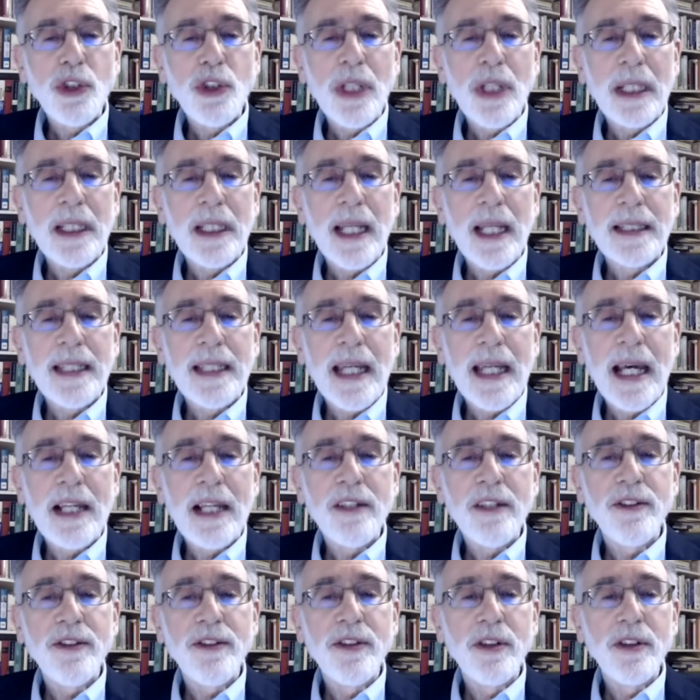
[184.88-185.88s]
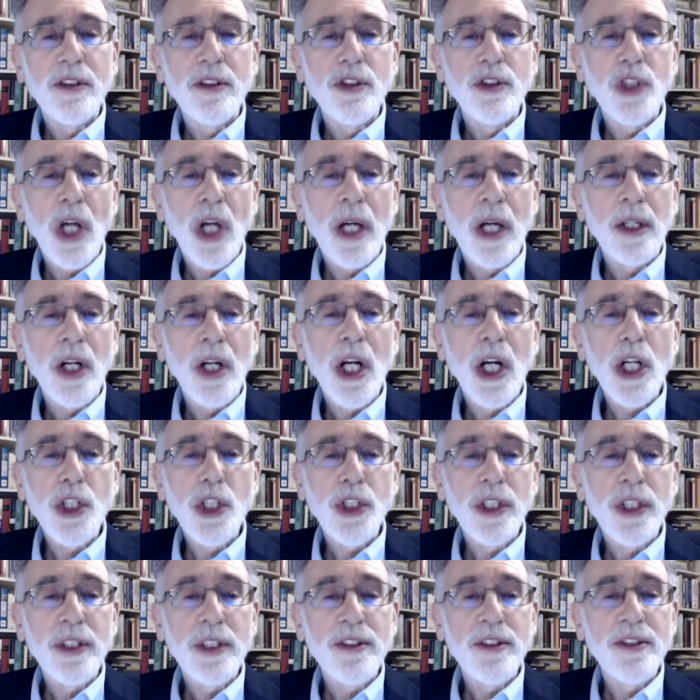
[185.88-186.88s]
I'd like to ask John
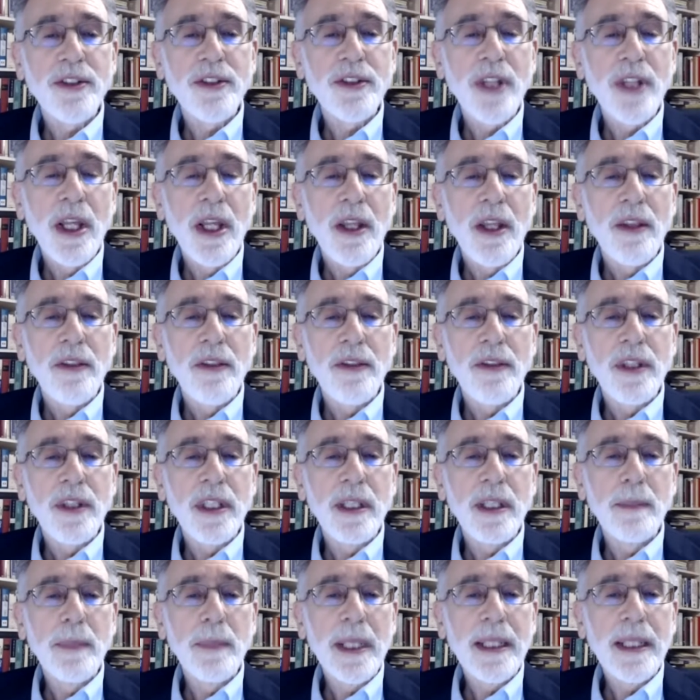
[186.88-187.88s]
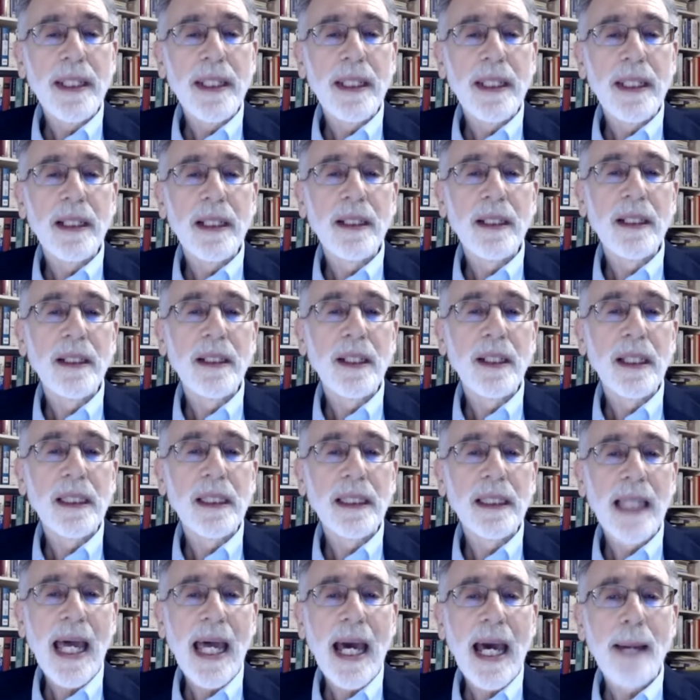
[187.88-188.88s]
Hargis, the Media
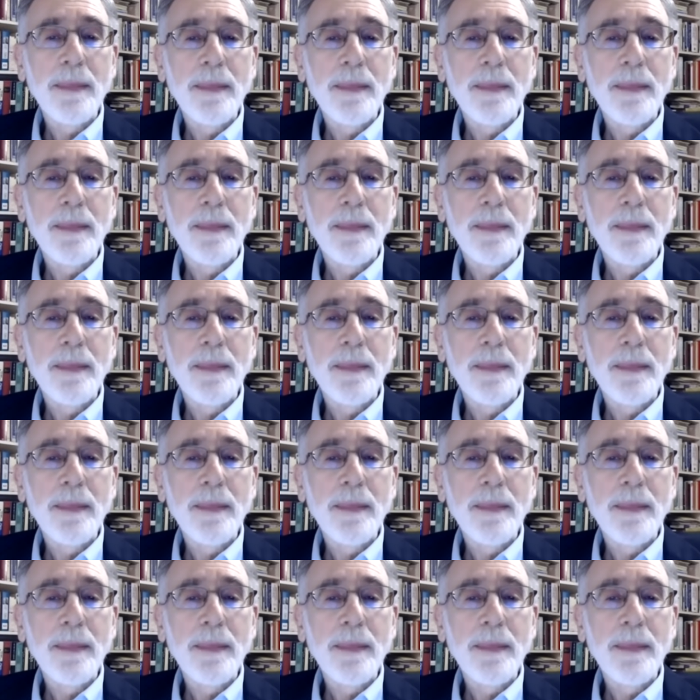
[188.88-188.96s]
Lab